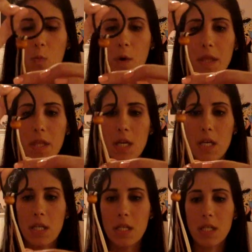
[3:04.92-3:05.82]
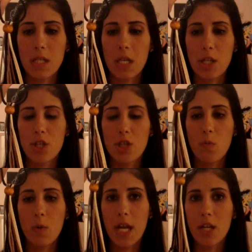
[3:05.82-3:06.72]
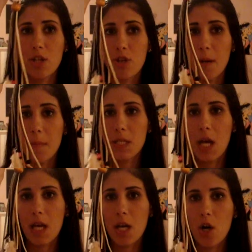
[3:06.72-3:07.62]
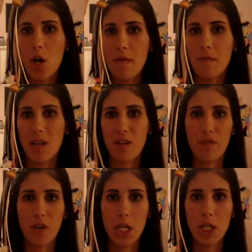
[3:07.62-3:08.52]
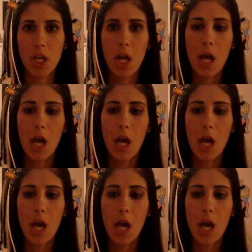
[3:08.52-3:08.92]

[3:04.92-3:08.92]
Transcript: with these like suede strips hanging off, like fringe,